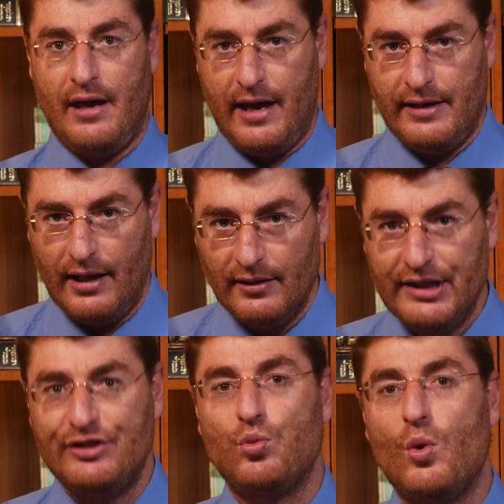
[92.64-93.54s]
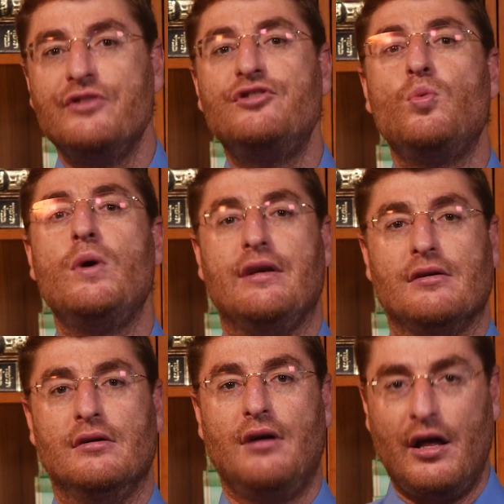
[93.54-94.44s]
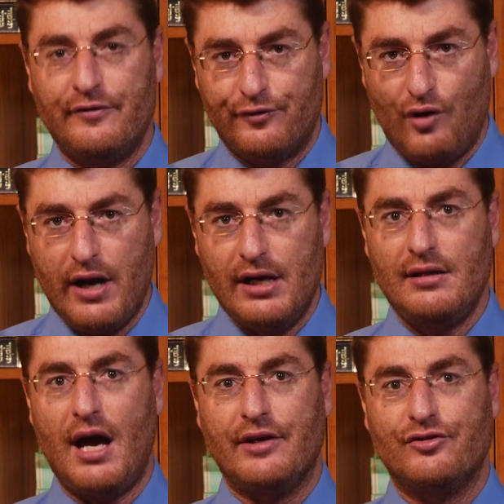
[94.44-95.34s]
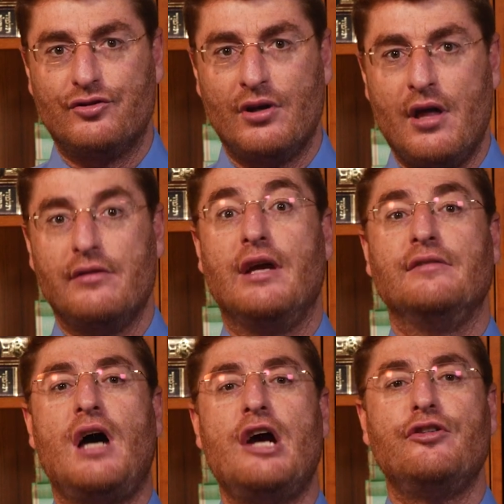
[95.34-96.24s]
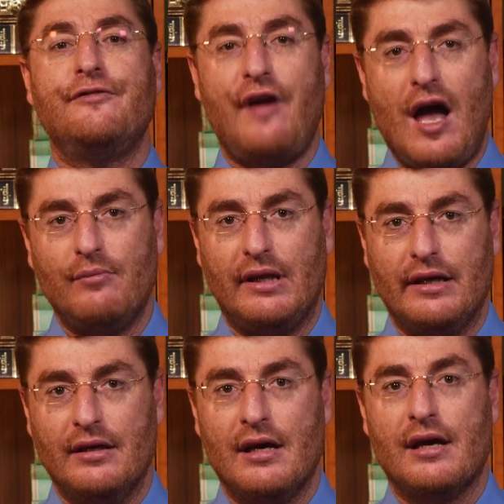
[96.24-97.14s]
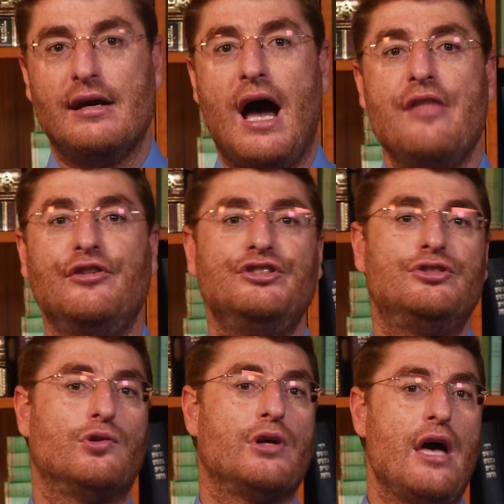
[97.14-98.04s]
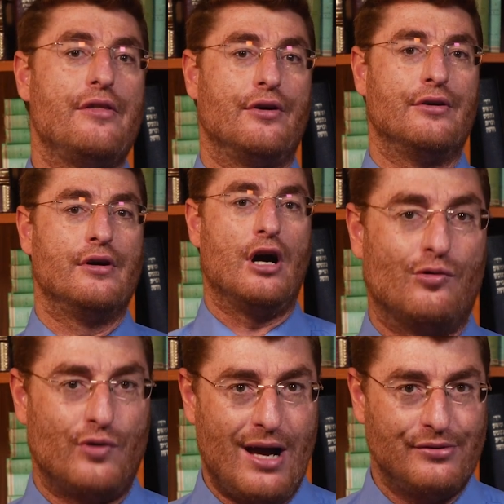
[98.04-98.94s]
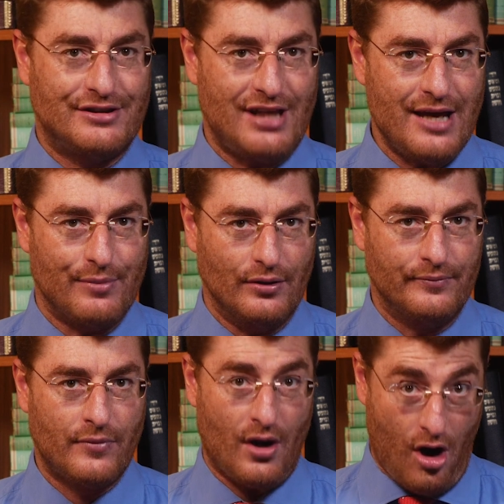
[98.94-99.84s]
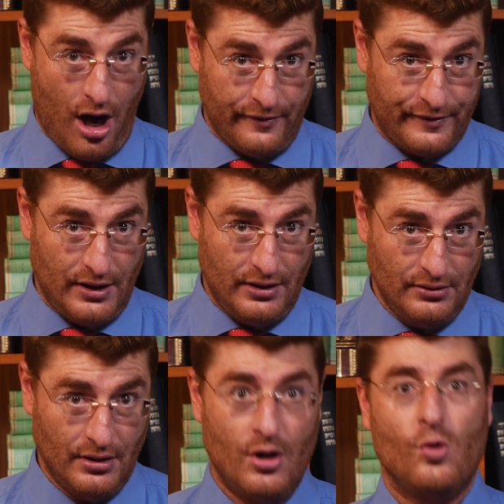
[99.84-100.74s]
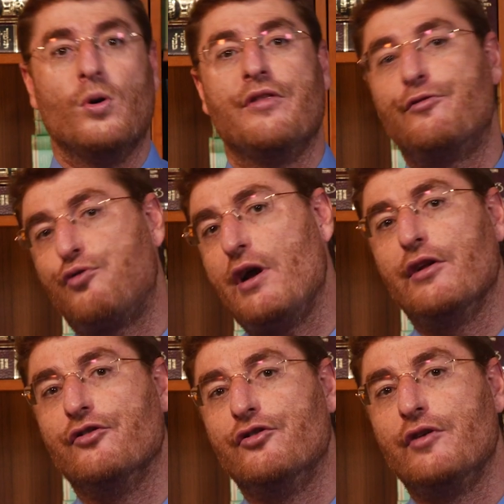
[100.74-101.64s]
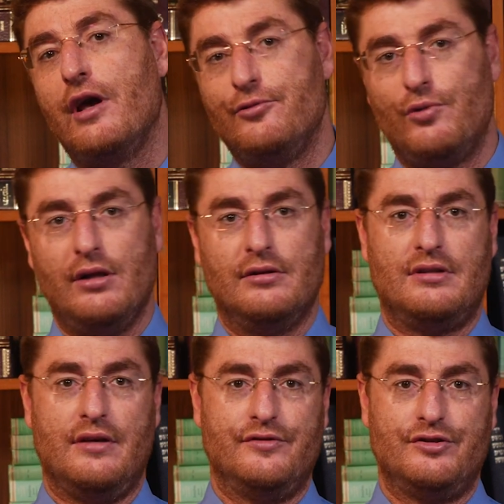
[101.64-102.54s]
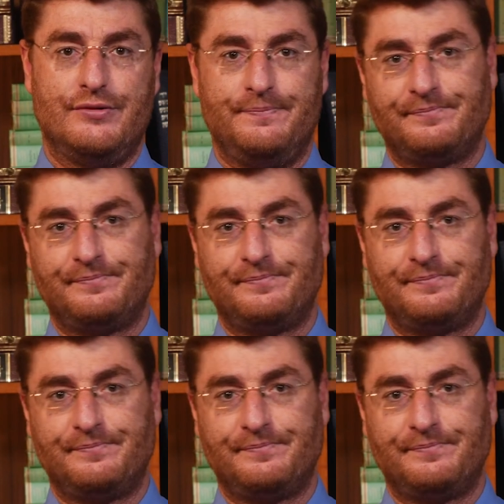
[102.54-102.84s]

And at least once a week, on Friday nights, the entire family gathers together around the table, often with friends and relatives.